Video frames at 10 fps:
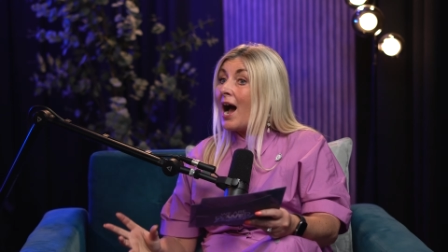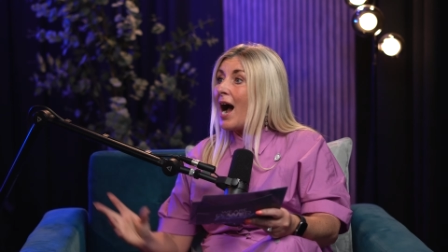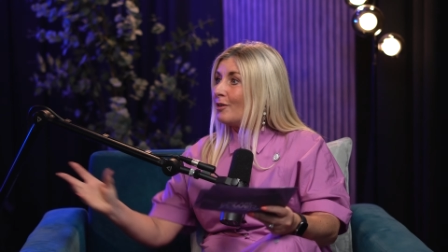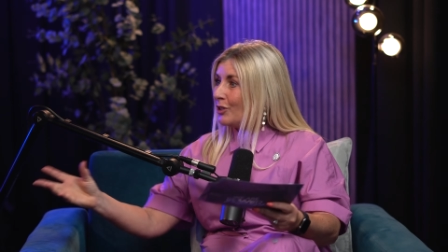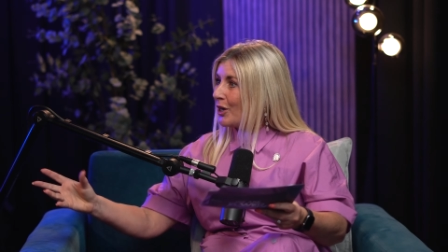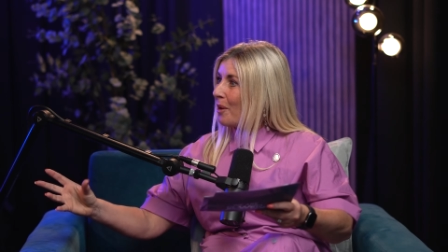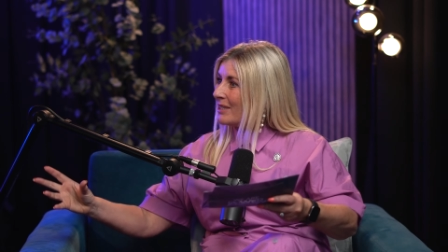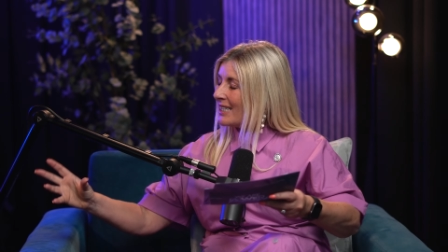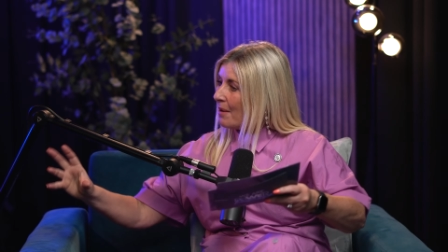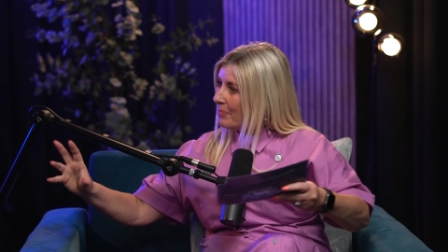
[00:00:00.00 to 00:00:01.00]
how do you go
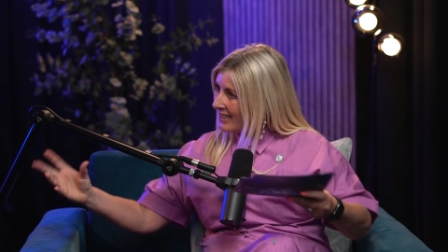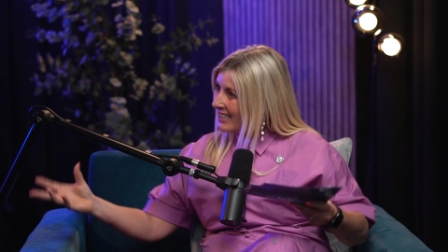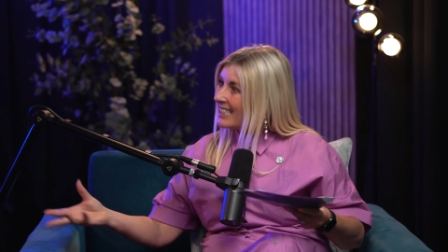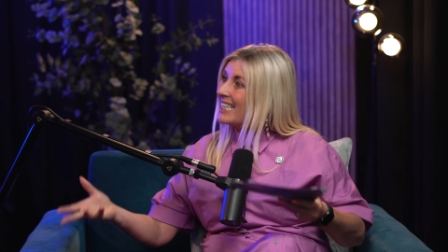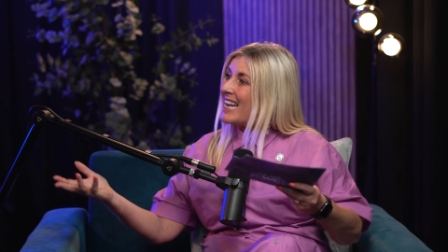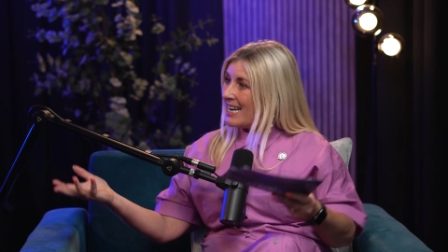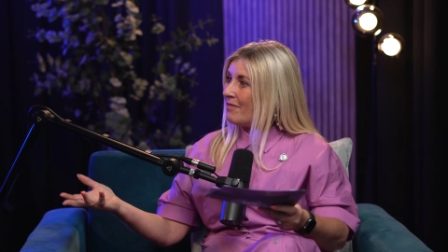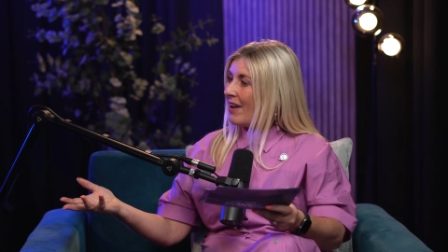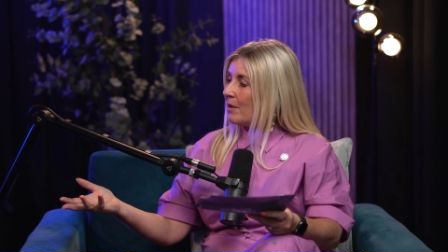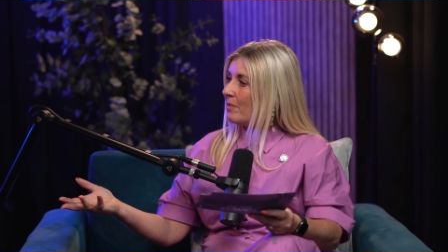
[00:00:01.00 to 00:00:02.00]
into that business and
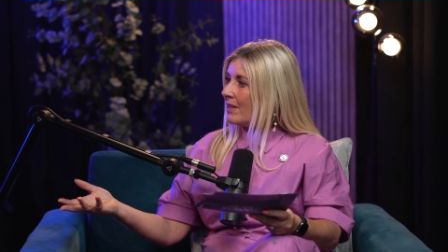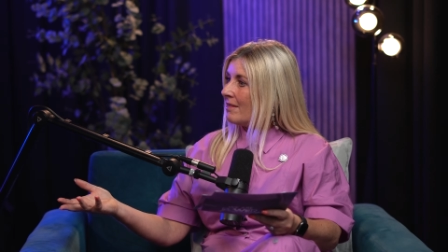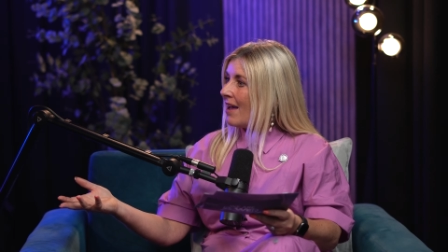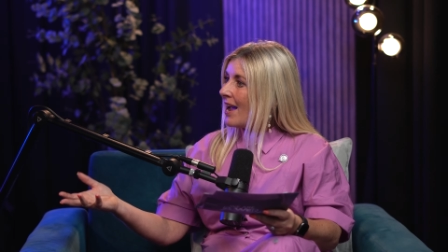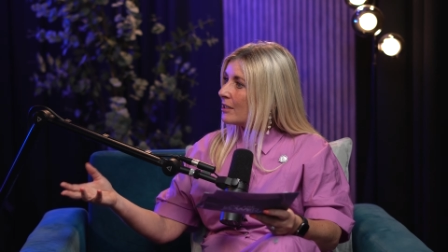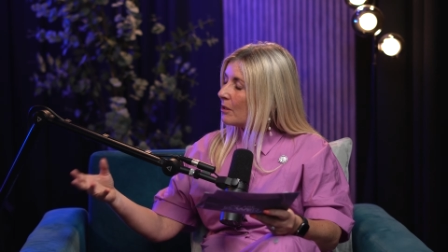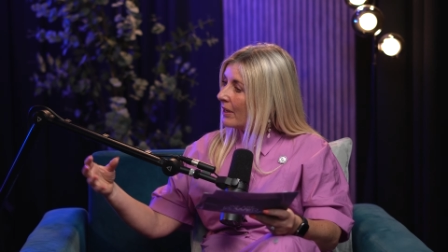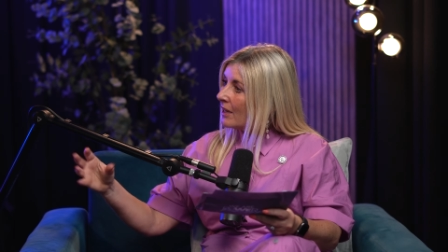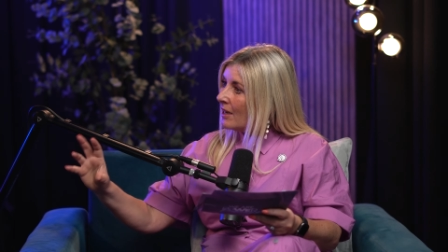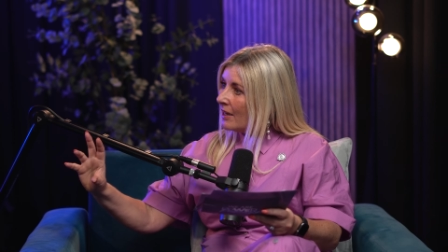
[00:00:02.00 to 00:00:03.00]
innovate within there so
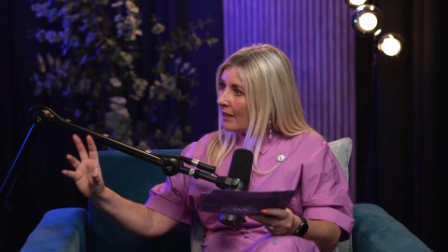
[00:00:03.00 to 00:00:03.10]
it, mm.